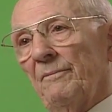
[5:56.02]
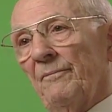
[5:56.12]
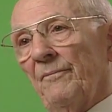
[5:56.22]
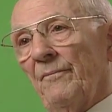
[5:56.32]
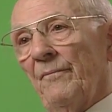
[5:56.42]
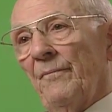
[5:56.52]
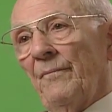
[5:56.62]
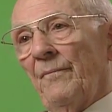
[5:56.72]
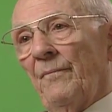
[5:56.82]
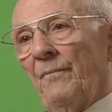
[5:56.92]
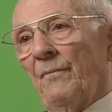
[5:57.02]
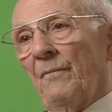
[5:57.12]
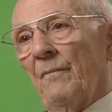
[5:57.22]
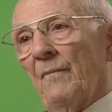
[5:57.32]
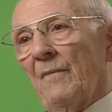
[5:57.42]
And
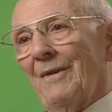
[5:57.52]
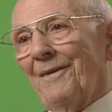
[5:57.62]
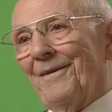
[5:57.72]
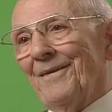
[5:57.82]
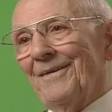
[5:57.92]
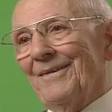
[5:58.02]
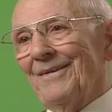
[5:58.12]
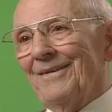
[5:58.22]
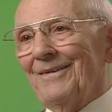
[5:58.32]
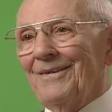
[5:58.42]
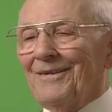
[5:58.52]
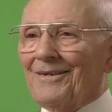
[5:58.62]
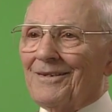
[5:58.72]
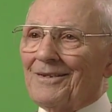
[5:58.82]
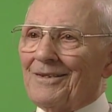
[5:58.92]
it must have been an interesting
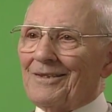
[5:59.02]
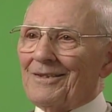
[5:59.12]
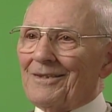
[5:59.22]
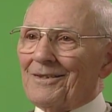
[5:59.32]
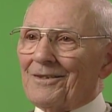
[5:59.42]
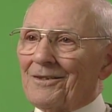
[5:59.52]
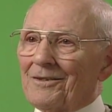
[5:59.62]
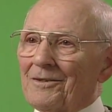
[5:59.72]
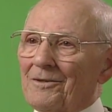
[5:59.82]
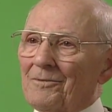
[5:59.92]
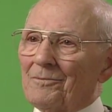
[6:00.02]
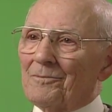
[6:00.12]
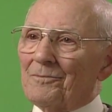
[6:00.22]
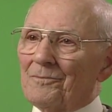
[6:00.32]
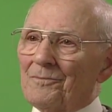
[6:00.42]
environment in general, working around
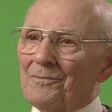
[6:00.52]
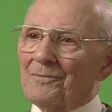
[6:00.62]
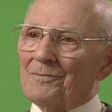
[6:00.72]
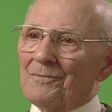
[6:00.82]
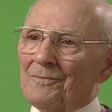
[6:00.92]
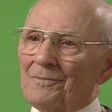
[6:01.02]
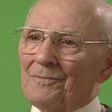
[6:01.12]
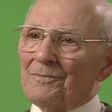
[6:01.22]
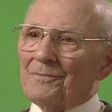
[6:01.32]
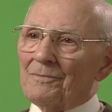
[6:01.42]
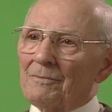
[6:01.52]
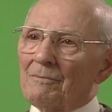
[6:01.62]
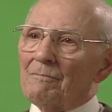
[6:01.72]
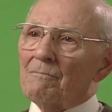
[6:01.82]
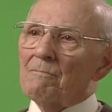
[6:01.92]
classified information. I guess
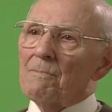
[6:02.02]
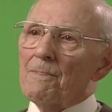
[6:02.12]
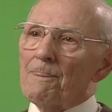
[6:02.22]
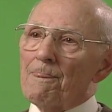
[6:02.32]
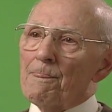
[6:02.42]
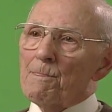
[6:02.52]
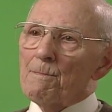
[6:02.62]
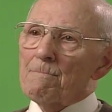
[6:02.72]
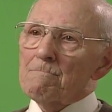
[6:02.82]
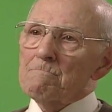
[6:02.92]
when you were on site